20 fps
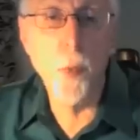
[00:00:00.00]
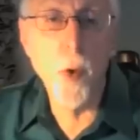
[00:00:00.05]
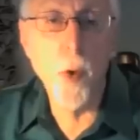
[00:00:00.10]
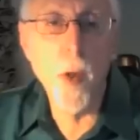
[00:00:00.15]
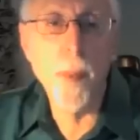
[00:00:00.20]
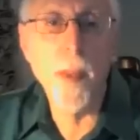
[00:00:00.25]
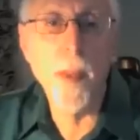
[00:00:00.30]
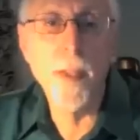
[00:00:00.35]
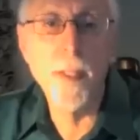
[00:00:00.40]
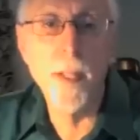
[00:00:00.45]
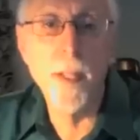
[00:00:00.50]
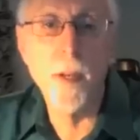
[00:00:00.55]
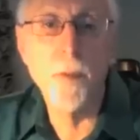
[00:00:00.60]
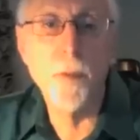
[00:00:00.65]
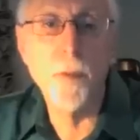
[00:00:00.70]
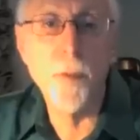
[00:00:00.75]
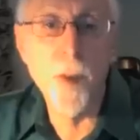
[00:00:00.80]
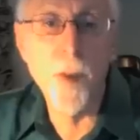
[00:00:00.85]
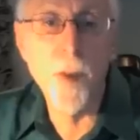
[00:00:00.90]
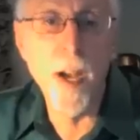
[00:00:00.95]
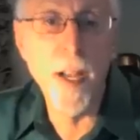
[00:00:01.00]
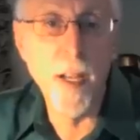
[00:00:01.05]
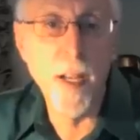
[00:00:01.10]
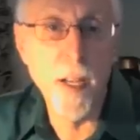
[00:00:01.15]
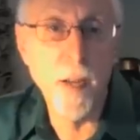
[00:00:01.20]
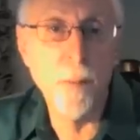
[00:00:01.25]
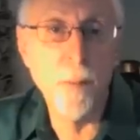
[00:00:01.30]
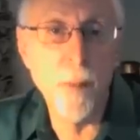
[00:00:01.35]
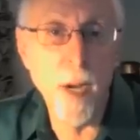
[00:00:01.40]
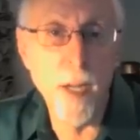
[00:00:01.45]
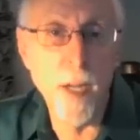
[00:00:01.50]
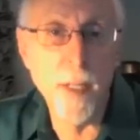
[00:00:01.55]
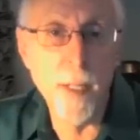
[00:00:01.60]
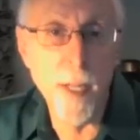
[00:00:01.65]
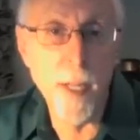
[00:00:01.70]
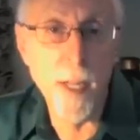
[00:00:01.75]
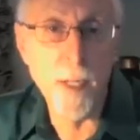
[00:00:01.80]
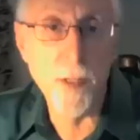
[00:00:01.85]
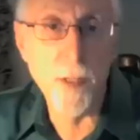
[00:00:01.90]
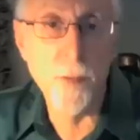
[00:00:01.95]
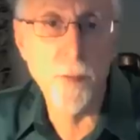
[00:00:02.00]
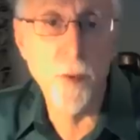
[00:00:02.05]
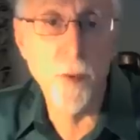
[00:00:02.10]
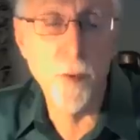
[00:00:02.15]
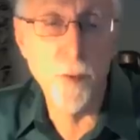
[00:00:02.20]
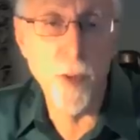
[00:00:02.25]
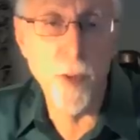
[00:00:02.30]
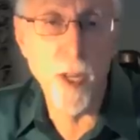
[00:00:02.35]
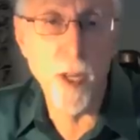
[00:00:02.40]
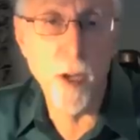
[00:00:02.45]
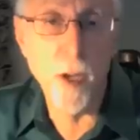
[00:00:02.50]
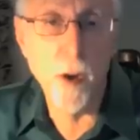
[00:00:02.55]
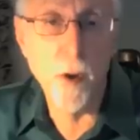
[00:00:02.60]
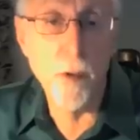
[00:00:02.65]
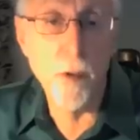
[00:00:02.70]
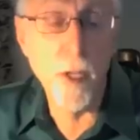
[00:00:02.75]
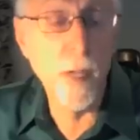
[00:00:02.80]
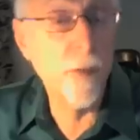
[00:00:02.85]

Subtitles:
while they did fine in my tests for video,